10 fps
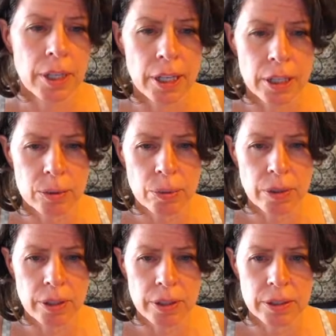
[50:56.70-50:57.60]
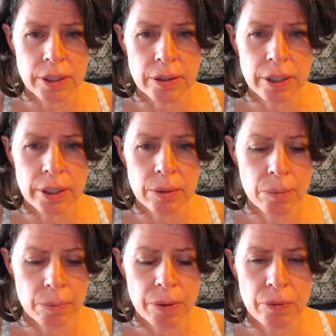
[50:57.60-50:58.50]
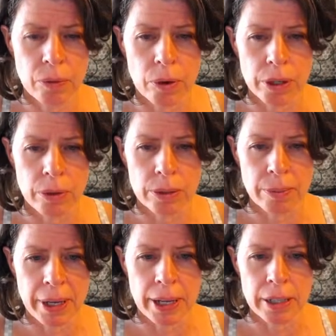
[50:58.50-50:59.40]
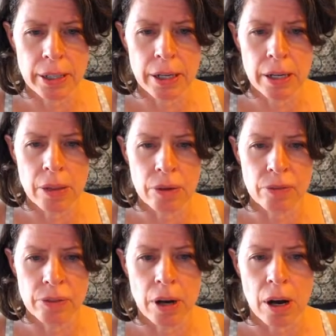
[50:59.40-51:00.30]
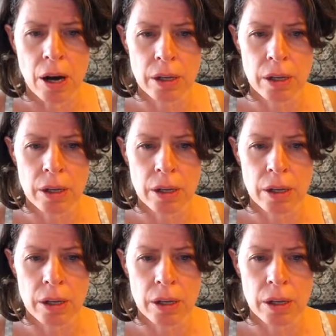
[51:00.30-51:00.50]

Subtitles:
It's worth considering before you demand another flaw.